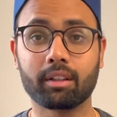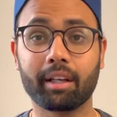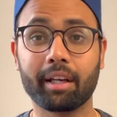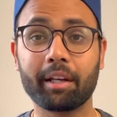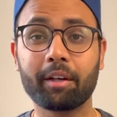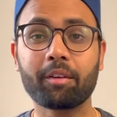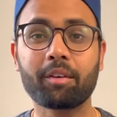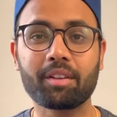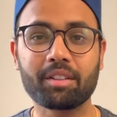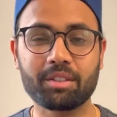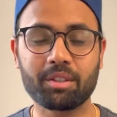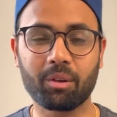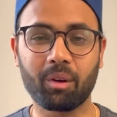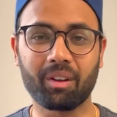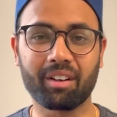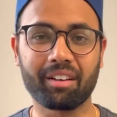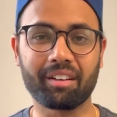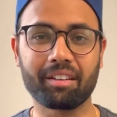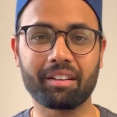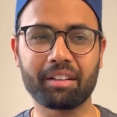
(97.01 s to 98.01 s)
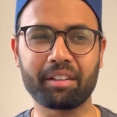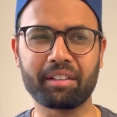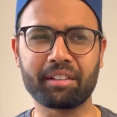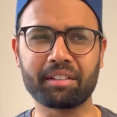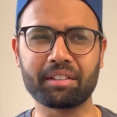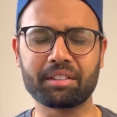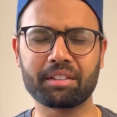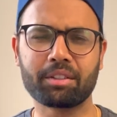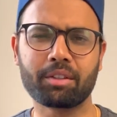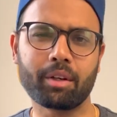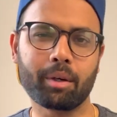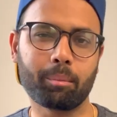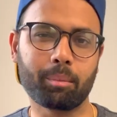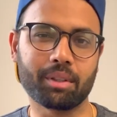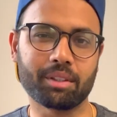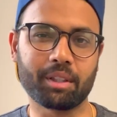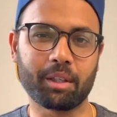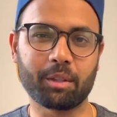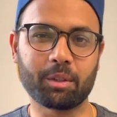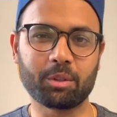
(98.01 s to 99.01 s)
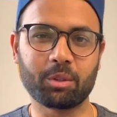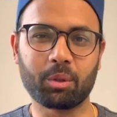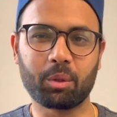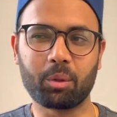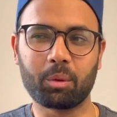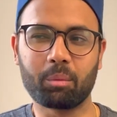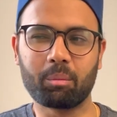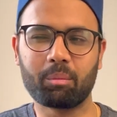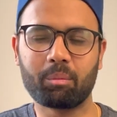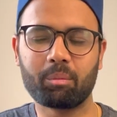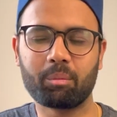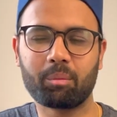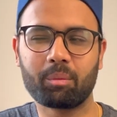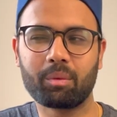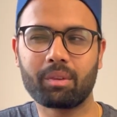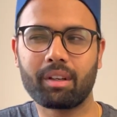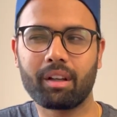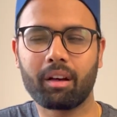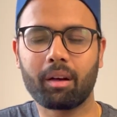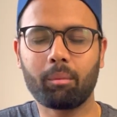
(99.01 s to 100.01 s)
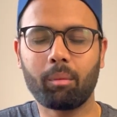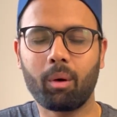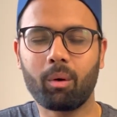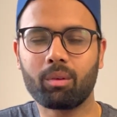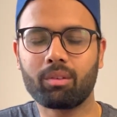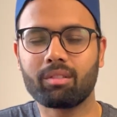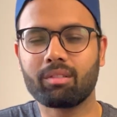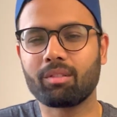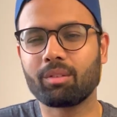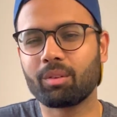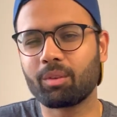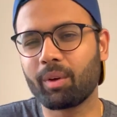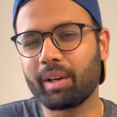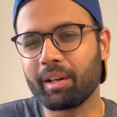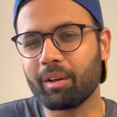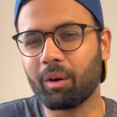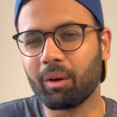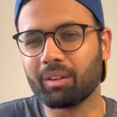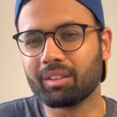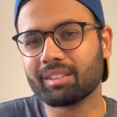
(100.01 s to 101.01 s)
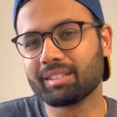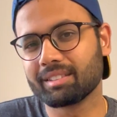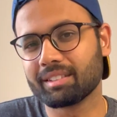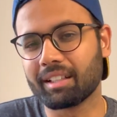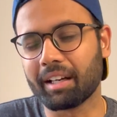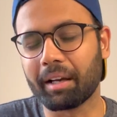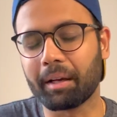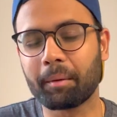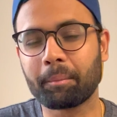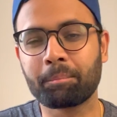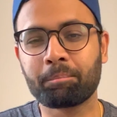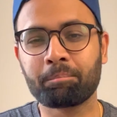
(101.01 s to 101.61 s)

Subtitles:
The interest on it is 3%, so take about $3, right?